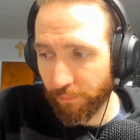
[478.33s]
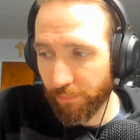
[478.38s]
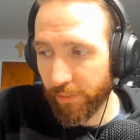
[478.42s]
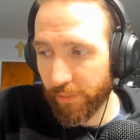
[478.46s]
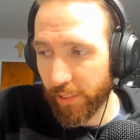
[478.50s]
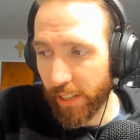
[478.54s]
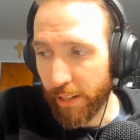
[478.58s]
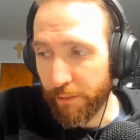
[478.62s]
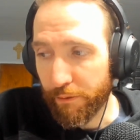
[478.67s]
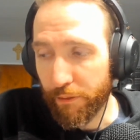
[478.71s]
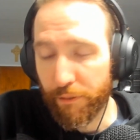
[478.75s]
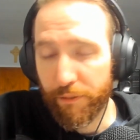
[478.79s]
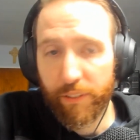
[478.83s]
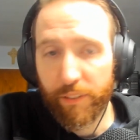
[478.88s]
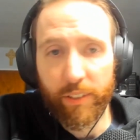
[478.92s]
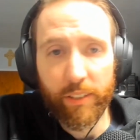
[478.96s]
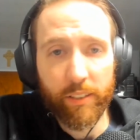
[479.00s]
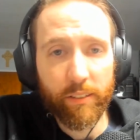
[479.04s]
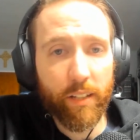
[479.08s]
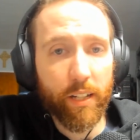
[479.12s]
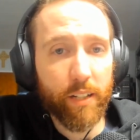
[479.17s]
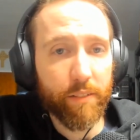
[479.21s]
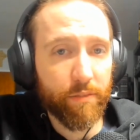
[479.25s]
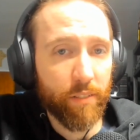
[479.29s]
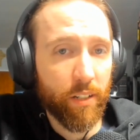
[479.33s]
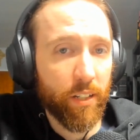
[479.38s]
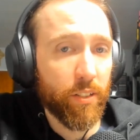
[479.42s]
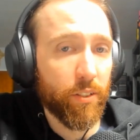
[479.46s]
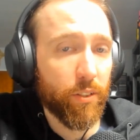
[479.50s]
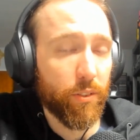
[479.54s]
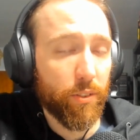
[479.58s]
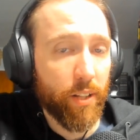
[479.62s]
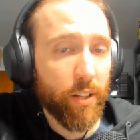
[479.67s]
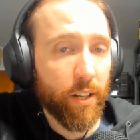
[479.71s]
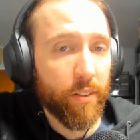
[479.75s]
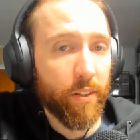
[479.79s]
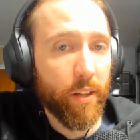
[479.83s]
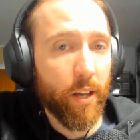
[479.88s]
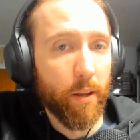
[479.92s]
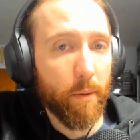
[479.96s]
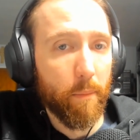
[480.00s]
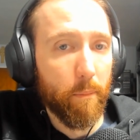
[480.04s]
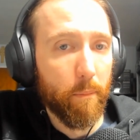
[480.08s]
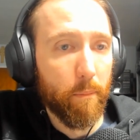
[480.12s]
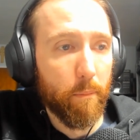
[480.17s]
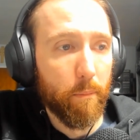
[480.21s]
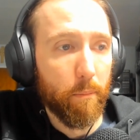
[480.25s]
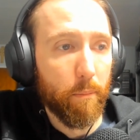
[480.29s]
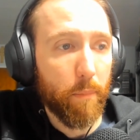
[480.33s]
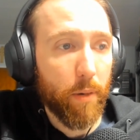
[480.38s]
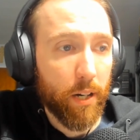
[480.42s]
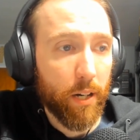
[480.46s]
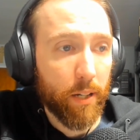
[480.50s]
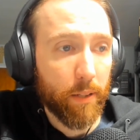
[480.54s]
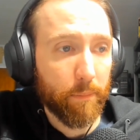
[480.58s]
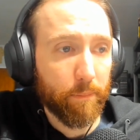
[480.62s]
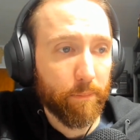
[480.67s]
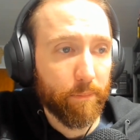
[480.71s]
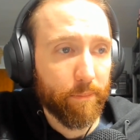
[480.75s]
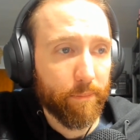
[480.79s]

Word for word: a fulfilling life, and I understand that. But